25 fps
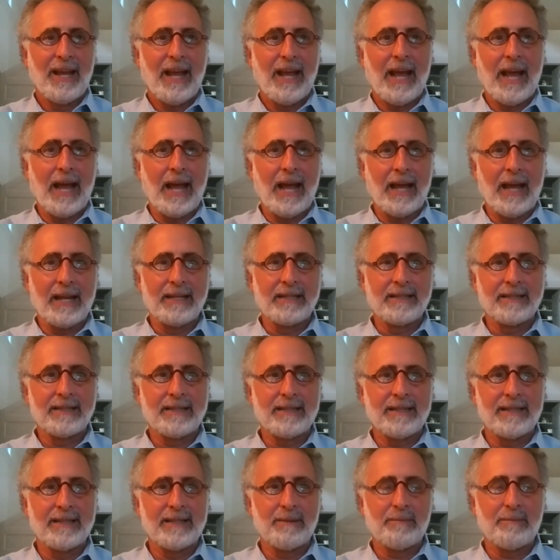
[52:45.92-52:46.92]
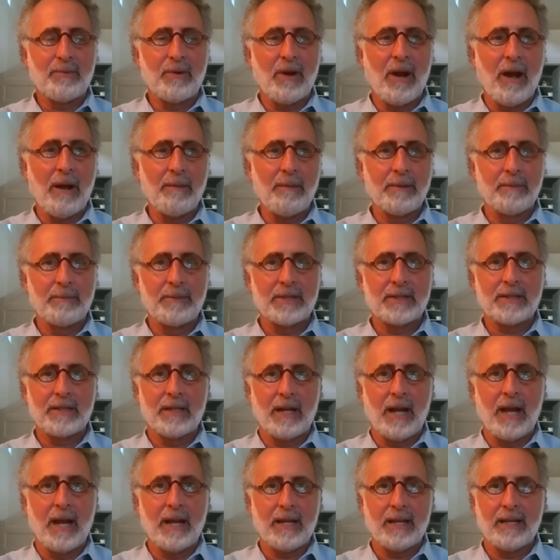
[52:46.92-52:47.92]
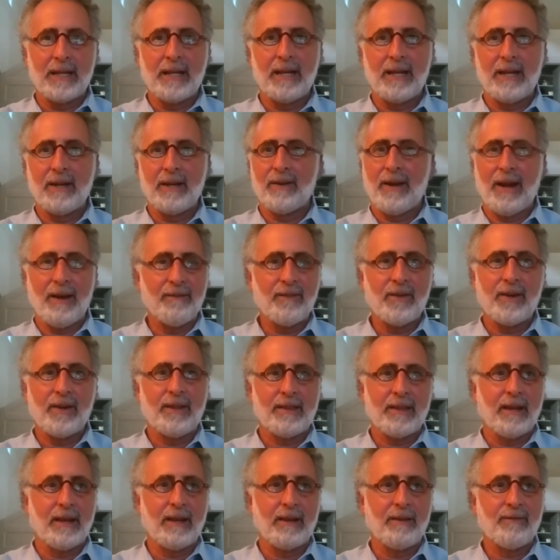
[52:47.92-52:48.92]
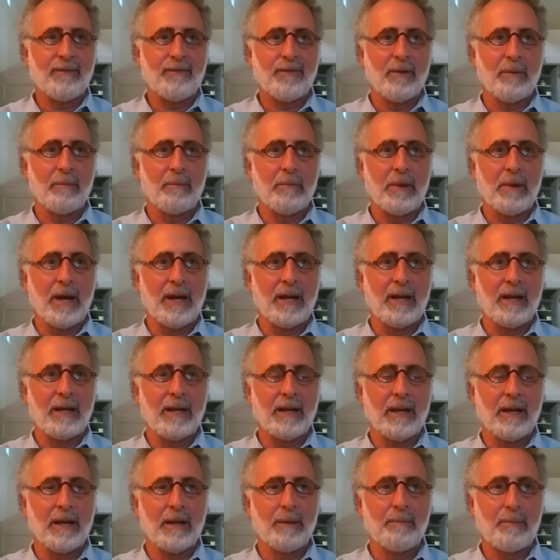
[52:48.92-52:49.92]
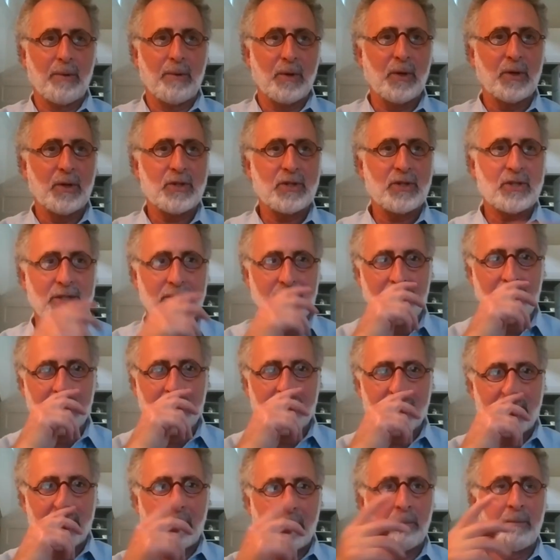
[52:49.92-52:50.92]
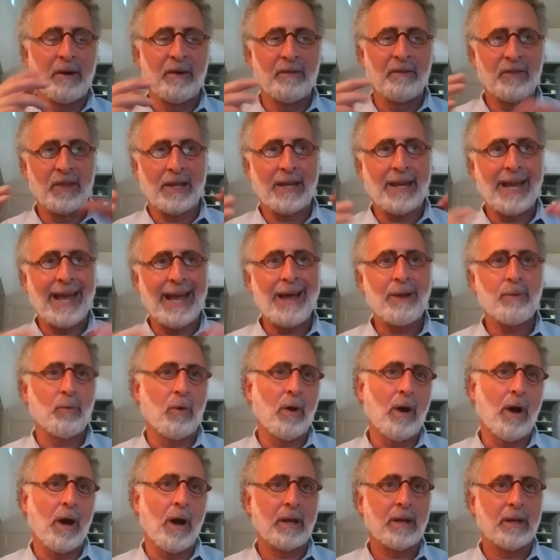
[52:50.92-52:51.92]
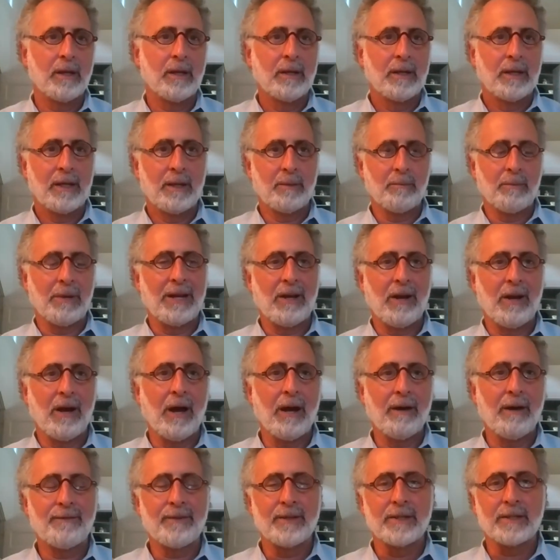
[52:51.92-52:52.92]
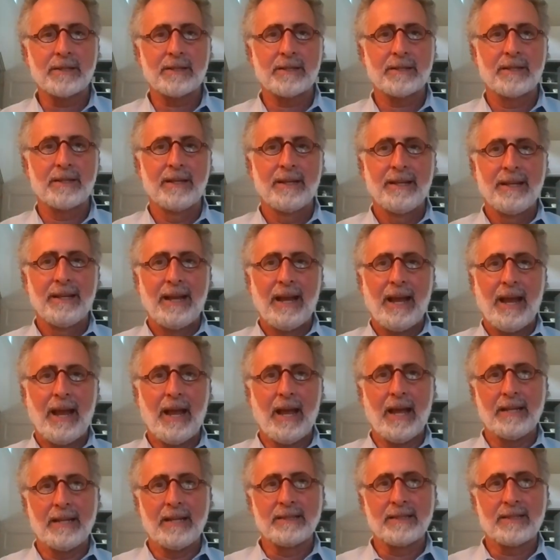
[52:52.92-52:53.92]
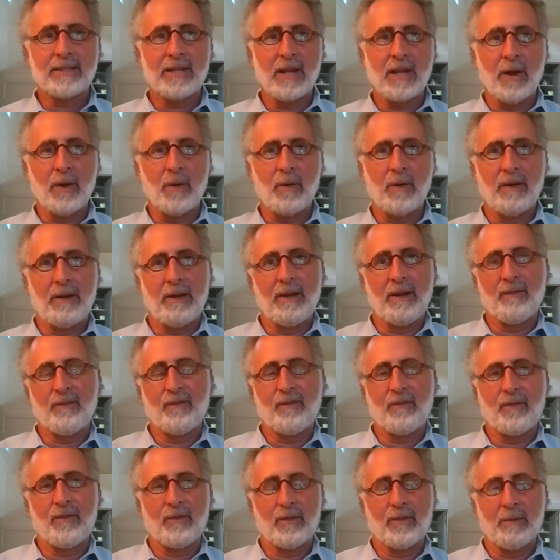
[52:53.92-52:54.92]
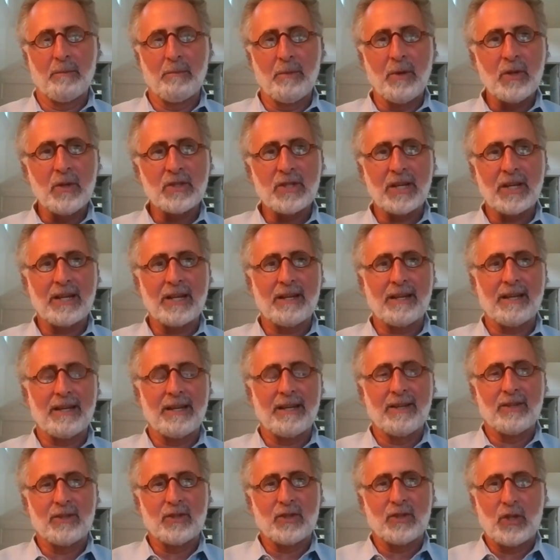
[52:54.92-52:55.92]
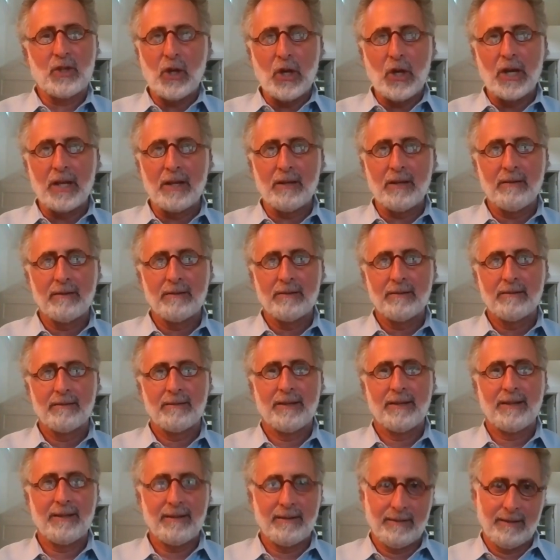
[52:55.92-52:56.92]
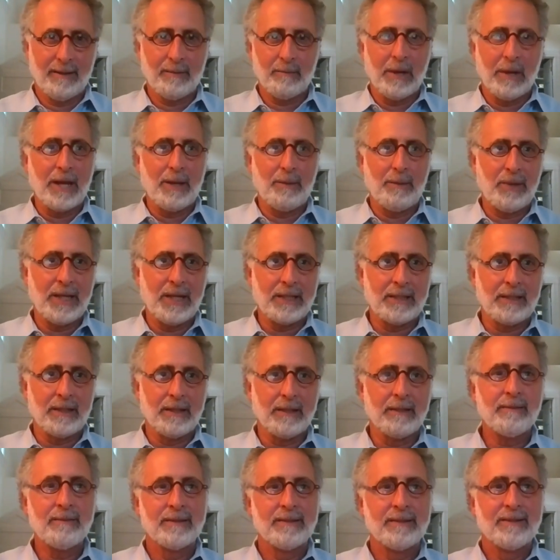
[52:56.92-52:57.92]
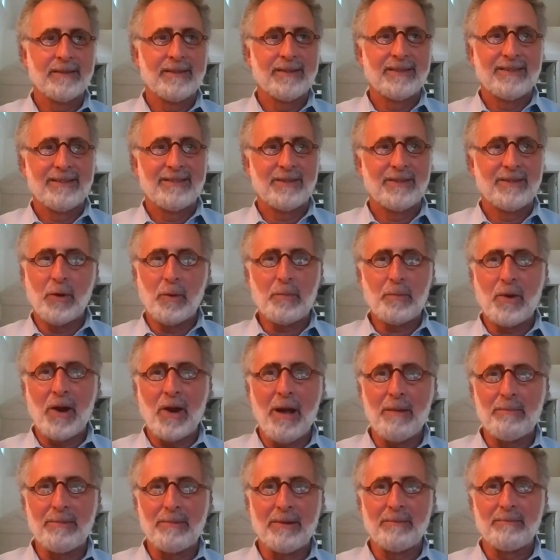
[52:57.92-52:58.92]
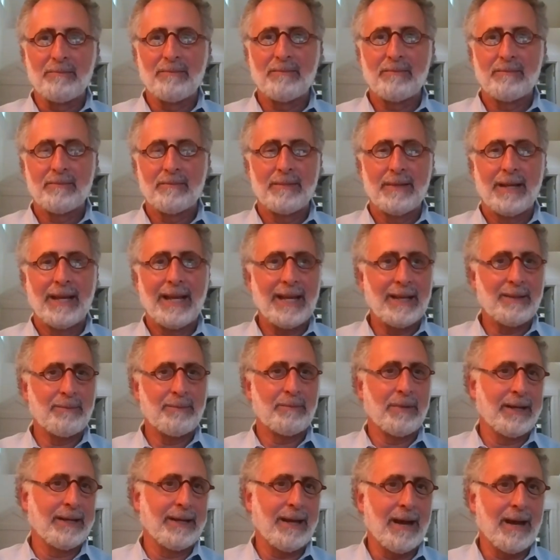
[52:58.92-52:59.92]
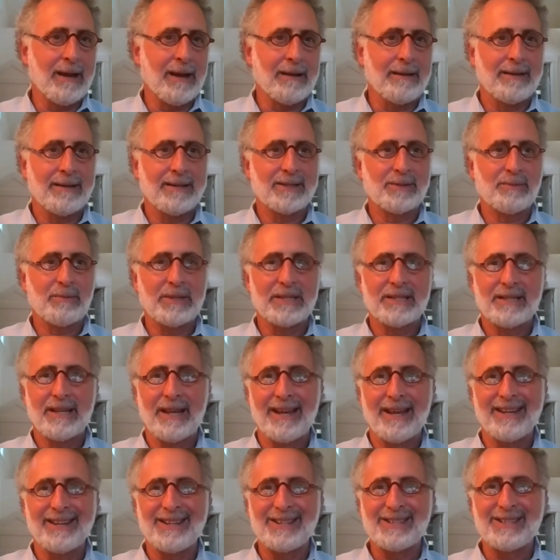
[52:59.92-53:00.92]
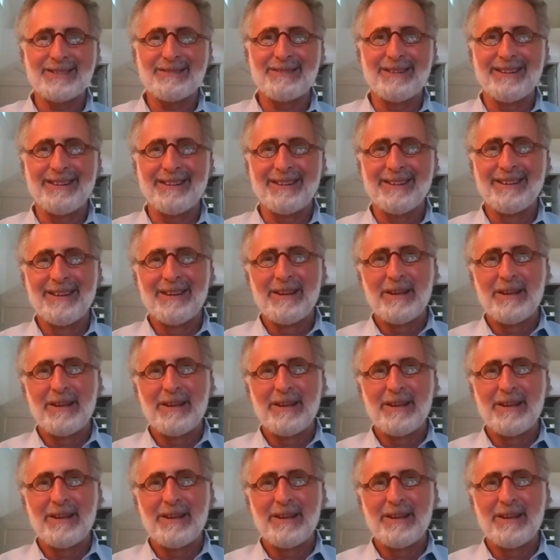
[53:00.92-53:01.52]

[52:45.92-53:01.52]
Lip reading: And the problem is that I can hear everything from my perch above the catwalk in my office. And so if the music is good, in my opinion, no problem. En bayat, as we say in Israel.